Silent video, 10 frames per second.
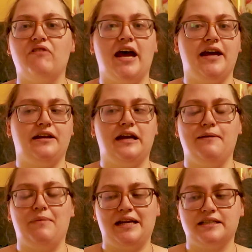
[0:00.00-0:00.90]
then
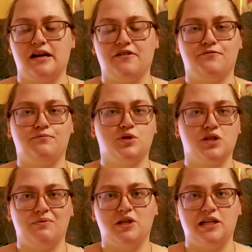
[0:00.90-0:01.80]
it makes life
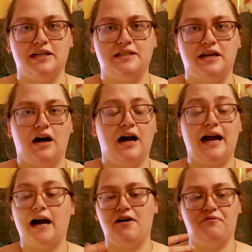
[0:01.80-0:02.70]
so much easier. I
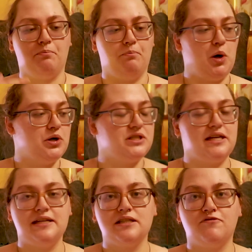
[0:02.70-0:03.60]
have
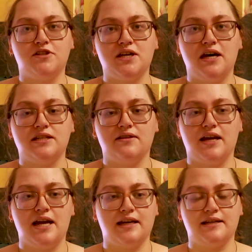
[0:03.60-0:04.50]
boxes for certain
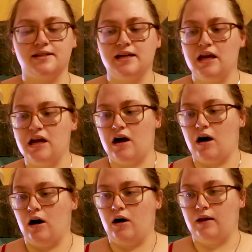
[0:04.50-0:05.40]
things,
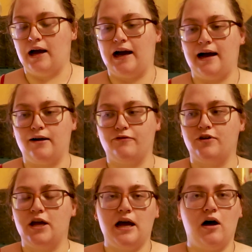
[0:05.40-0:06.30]
I'll have
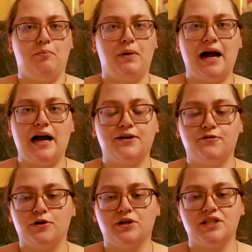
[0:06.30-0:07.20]
a bag
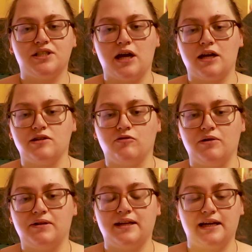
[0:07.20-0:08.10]
for a certain
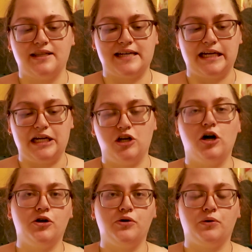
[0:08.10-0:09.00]
group of things, and I
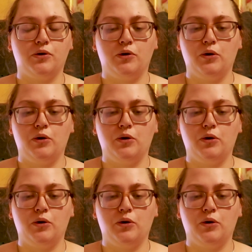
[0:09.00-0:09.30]
know